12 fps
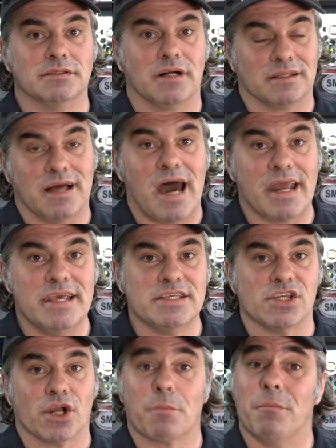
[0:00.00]
a lot
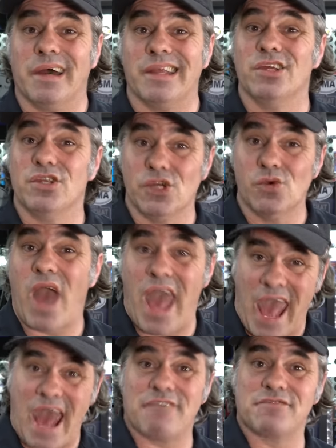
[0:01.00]
easier. But you do
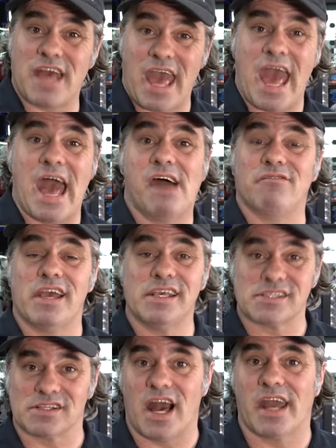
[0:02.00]
have to have a
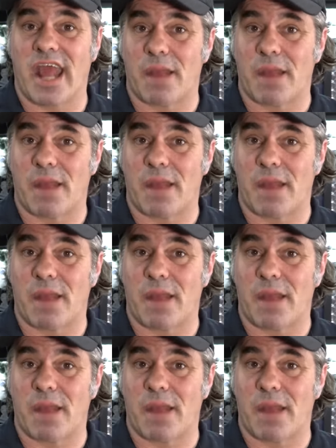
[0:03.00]
slide